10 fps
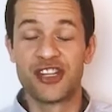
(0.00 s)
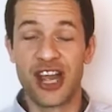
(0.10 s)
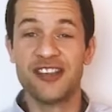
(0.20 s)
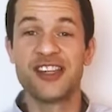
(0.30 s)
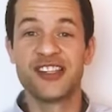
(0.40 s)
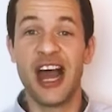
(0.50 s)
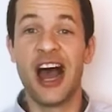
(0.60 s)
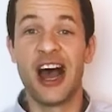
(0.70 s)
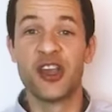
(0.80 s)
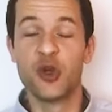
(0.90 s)
chances
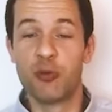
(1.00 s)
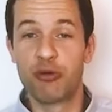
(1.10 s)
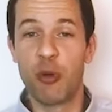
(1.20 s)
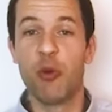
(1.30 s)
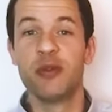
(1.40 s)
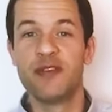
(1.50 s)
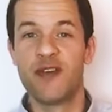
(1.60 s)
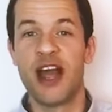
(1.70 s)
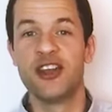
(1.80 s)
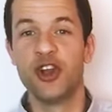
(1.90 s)
are you'll probably
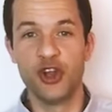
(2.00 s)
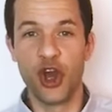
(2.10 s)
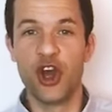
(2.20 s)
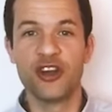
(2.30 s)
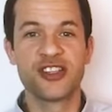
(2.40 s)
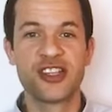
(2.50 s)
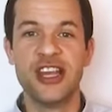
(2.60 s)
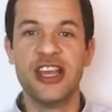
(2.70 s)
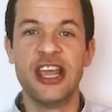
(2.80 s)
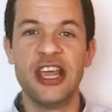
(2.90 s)
find a
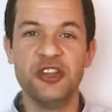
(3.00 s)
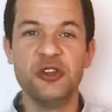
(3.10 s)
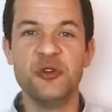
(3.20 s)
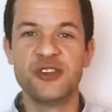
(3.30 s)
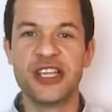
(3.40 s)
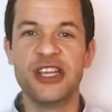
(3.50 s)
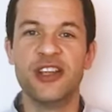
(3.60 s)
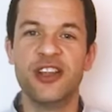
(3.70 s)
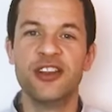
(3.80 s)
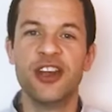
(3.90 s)
nurse in New
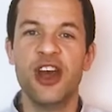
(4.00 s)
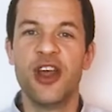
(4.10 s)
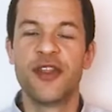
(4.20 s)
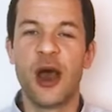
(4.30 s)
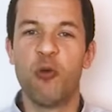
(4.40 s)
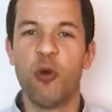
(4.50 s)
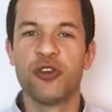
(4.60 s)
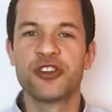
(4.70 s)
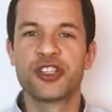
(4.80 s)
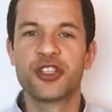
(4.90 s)
Zealand that
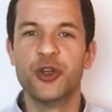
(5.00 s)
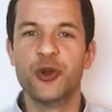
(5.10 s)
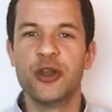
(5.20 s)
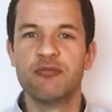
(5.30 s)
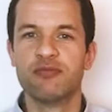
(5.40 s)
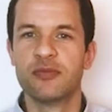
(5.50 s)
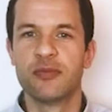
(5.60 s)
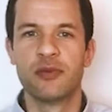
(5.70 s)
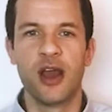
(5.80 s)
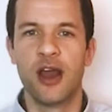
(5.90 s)
wants to
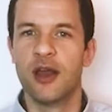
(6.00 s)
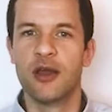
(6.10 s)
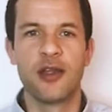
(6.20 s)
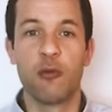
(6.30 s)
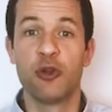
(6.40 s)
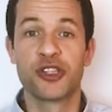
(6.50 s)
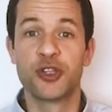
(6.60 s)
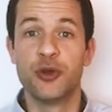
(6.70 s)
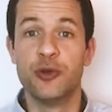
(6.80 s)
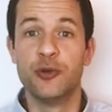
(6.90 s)

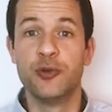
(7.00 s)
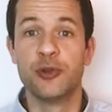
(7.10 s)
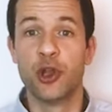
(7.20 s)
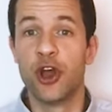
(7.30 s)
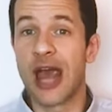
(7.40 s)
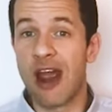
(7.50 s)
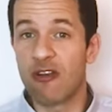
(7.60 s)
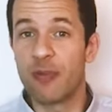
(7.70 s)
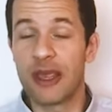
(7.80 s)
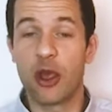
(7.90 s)
learn
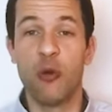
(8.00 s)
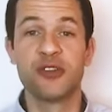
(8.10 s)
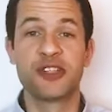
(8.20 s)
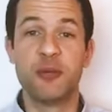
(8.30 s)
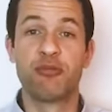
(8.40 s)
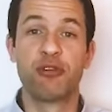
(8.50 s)
Arabic or wants to